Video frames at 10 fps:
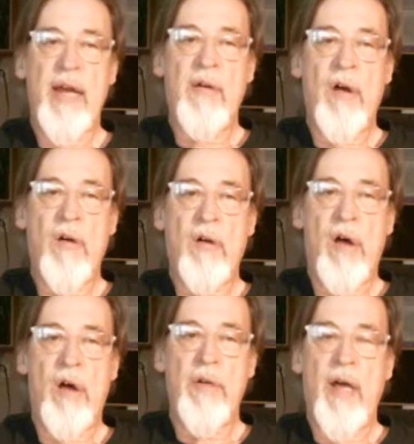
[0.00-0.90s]
and
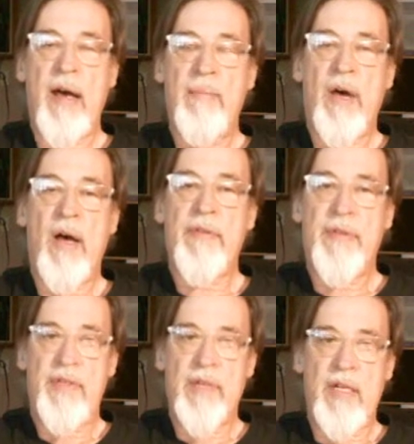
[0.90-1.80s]
basically
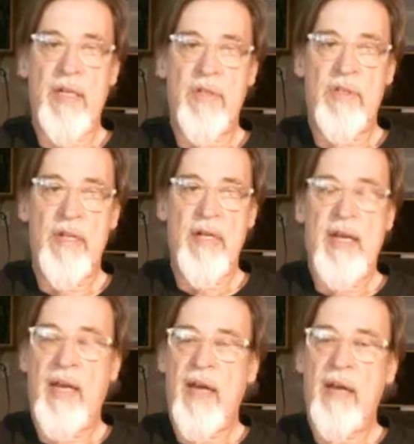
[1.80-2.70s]
it's sort of a
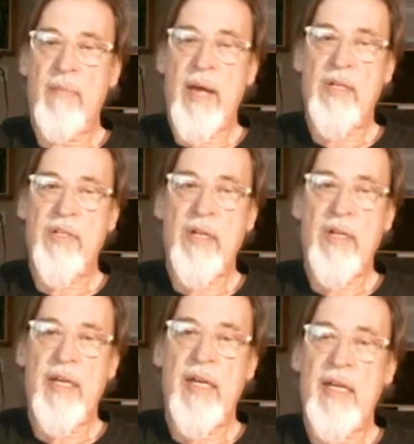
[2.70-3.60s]
logical
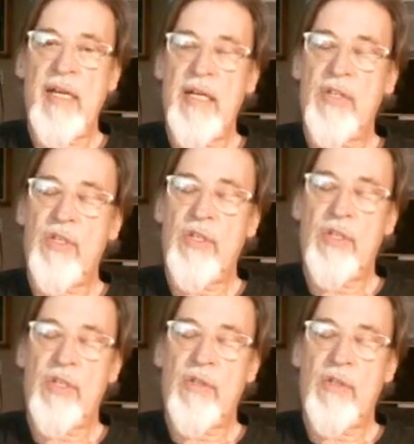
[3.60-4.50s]
reasoning from the
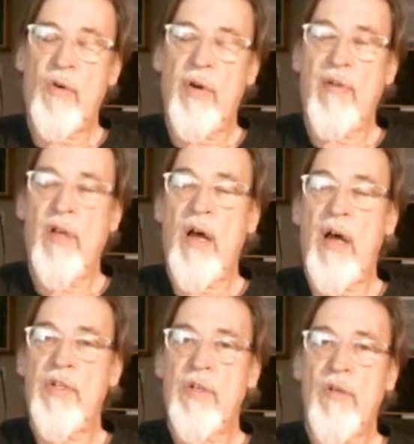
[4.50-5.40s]
assumptions of the
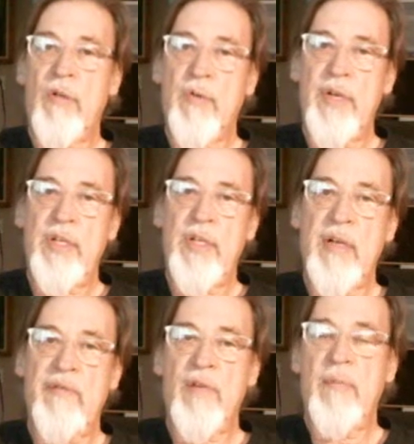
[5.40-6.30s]
theory, that if
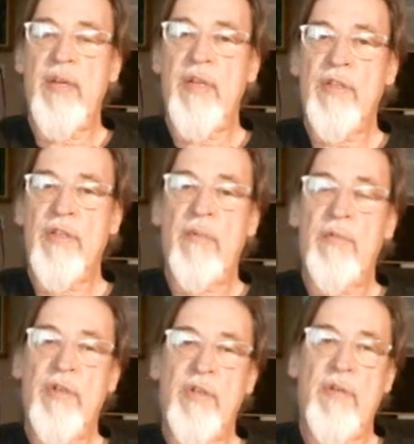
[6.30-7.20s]
these
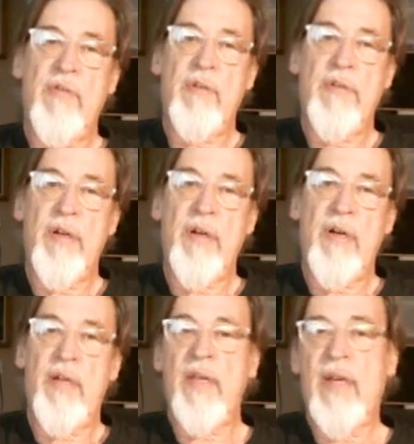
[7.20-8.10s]
parts of the
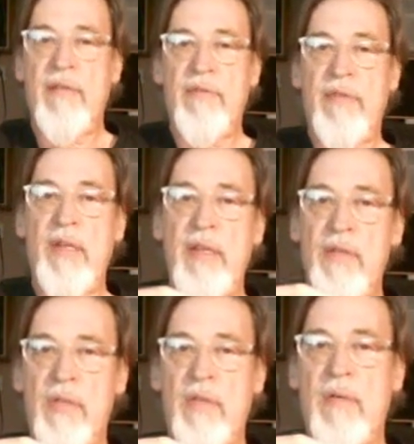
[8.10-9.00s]
theory are
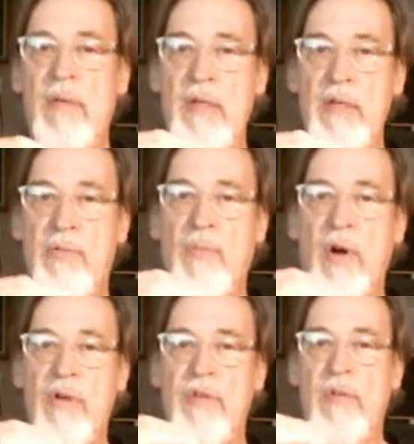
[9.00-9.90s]
true,
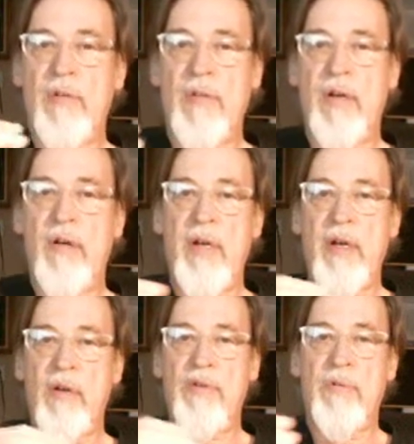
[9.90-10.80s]
then in the world
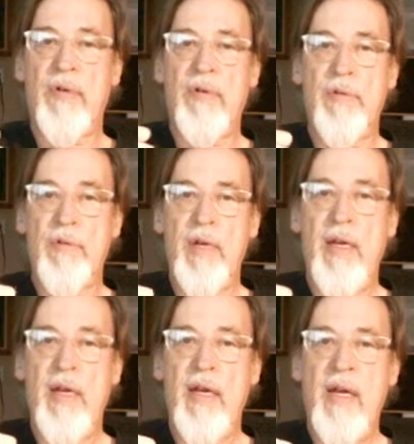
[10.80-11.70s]
you would expect to
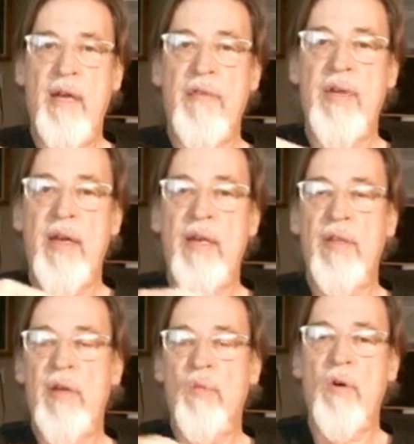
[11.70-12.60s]
see
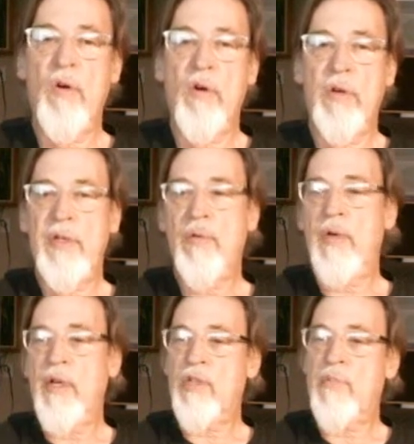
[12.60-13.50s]
this
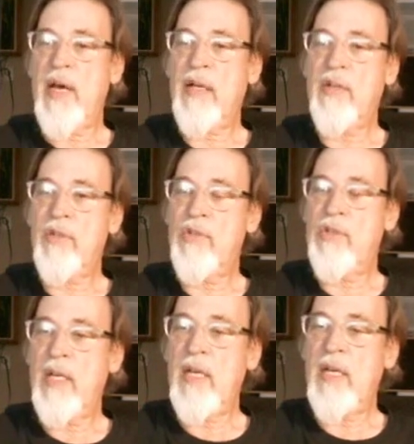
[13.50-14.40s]
smaller thing,
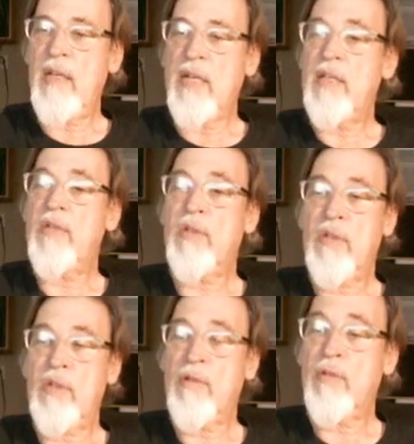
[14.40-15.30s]
this thing we can get
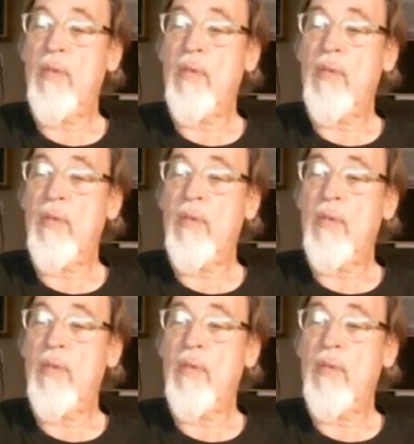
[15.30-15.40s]
a